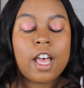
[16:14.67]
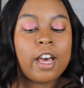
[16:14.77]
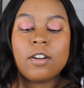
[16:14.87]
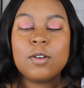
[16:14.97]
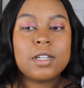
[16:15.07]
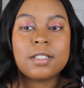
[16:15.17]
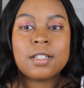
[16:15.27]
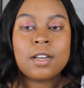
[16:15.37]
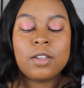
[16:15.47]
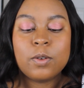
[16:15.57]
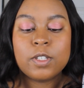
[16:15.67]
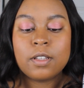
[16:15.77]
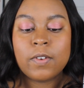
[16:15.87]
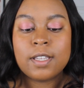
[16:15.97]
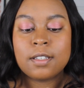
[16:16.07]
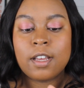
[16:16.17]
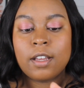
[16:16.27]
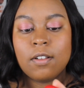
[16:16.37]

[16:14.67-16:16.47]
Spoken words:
I don't know what else to tell you. It's a face and eye